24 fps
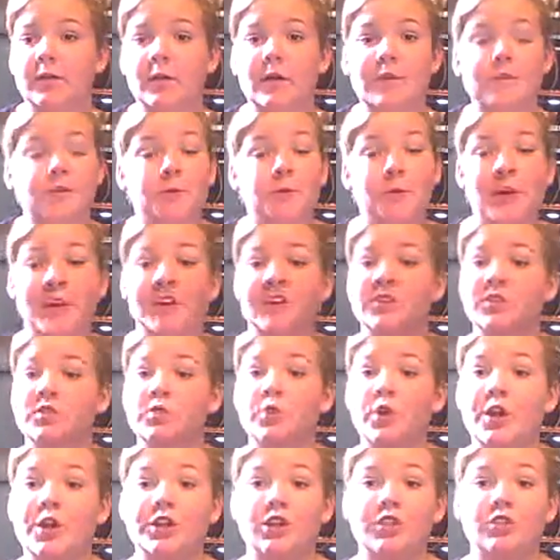or if your parents
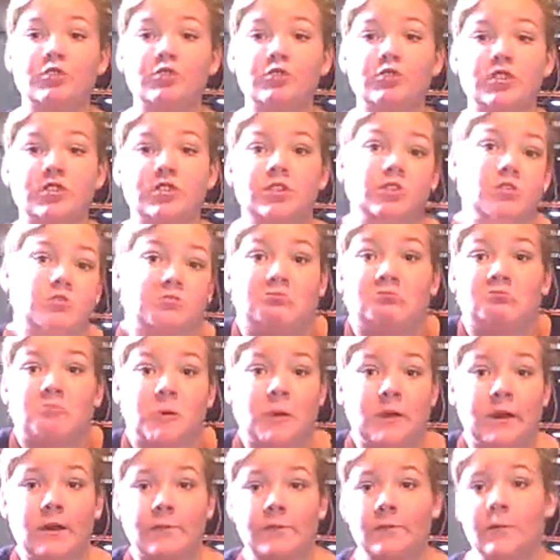want you just you can
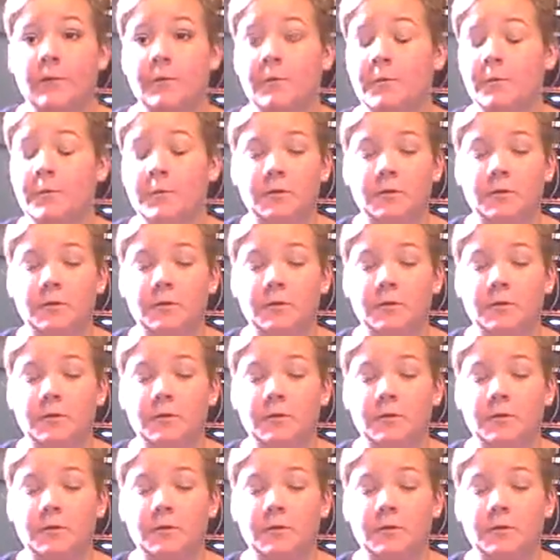wear them,